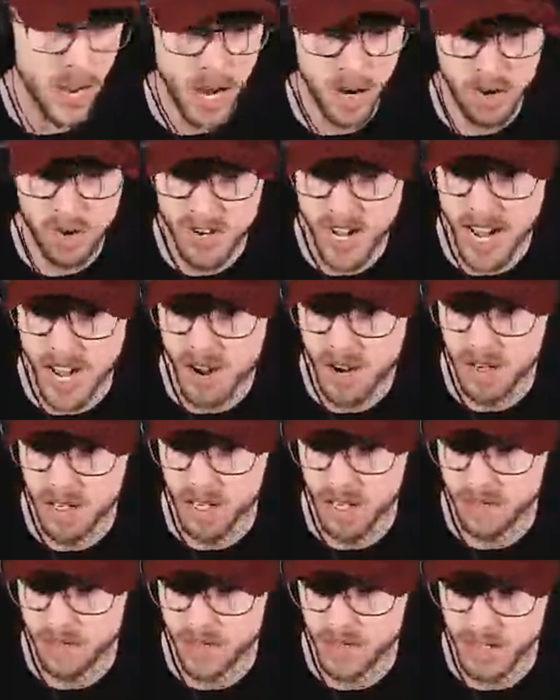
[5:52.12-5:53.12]
error now?
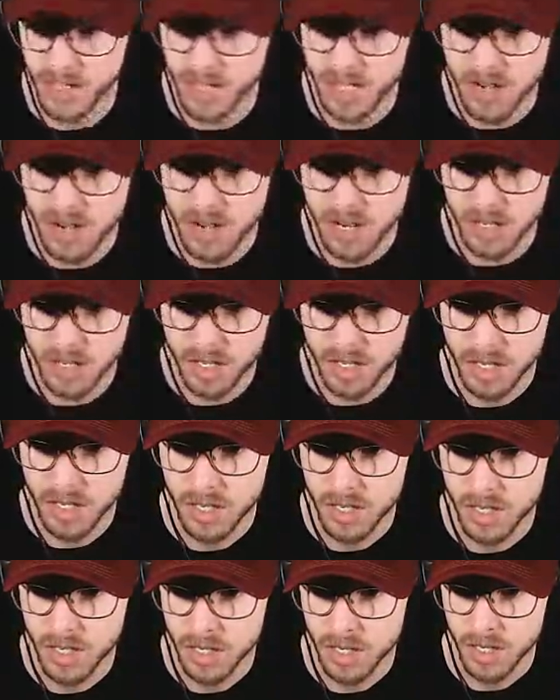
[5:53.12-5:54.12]
Are you freaking serious?
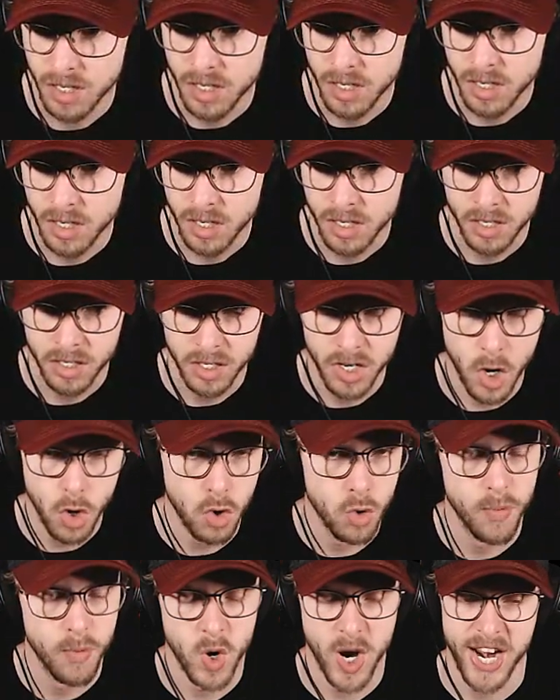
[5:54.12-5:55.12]
No
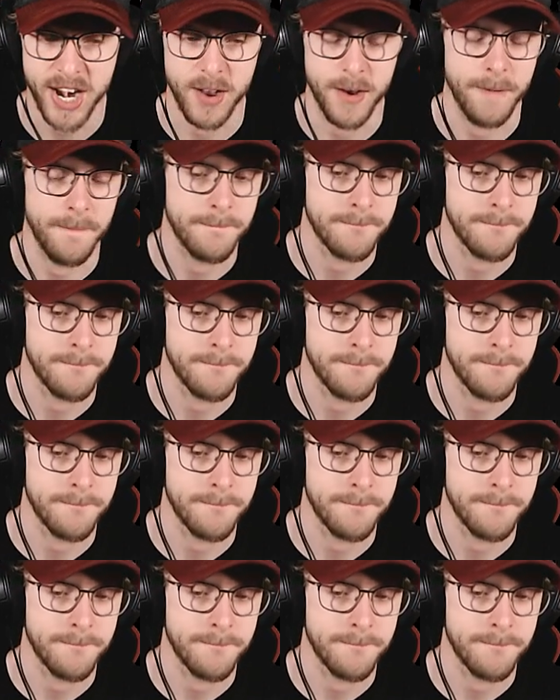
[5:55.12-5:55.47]
bueno.